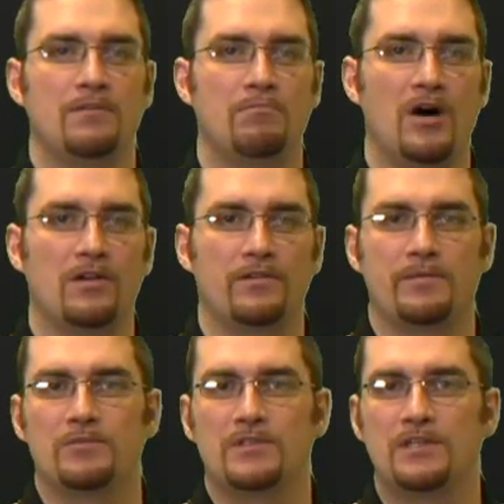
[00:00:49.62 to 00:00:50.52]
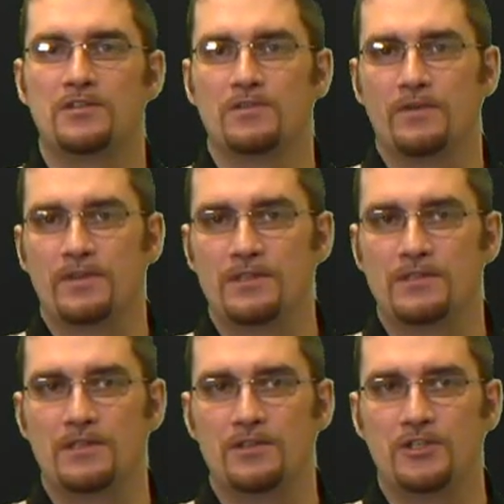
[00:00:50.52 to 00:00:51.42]
modeling procedure within
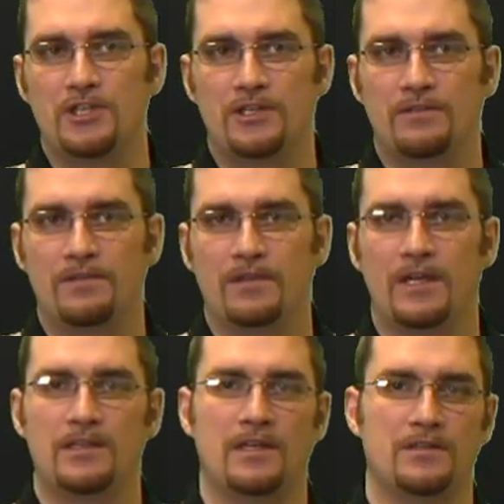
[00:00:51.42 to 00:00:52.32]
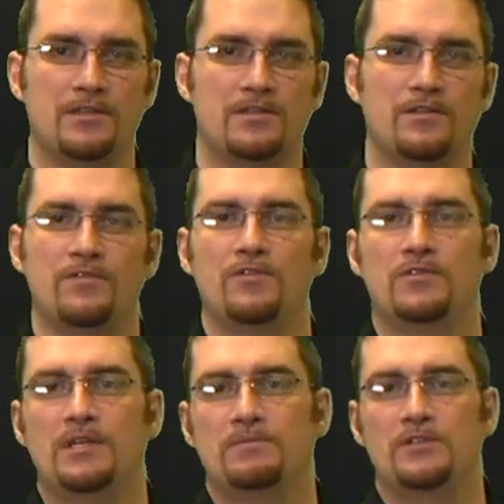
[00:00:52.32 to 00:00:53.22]
Synergy, and then just a few
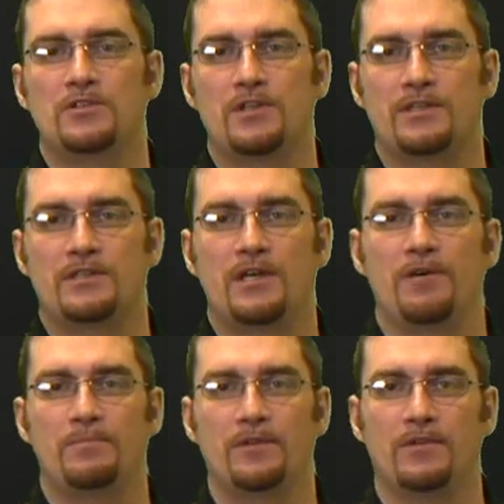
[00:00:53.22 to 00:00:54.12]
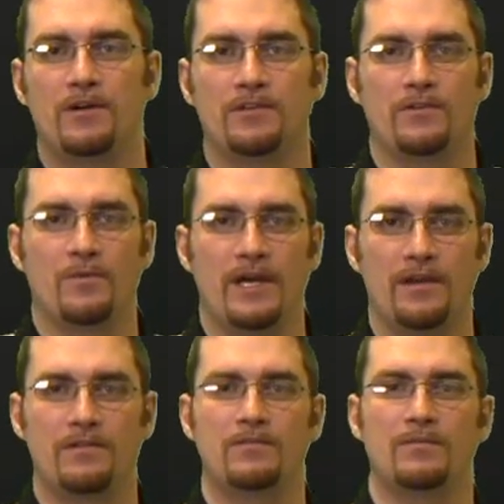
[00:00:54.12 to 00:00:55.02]
tips and tricks to help you along your
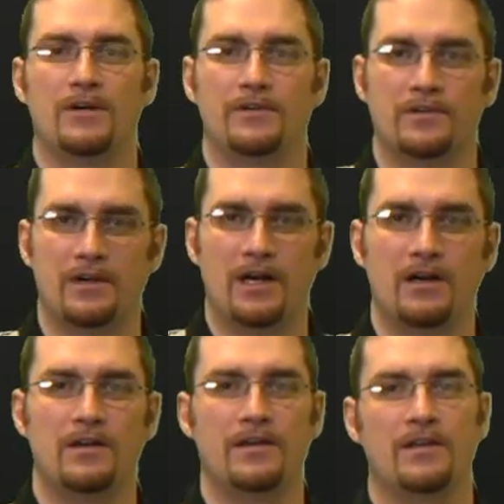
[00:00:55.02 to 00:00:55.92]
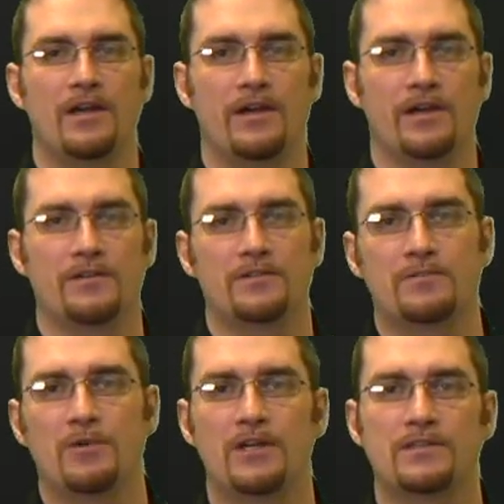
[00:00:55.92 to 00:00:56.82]
way while you're uh, carrying out
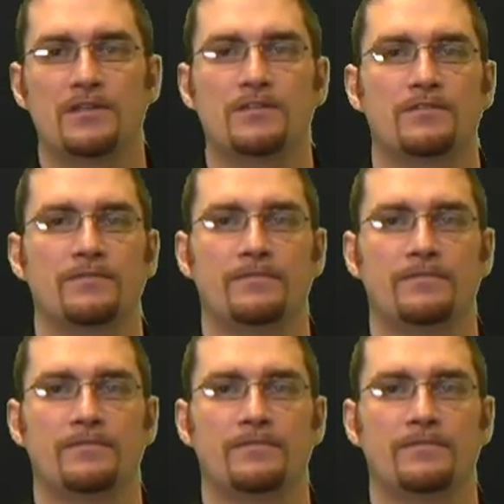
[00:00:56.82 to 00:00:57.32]
this process.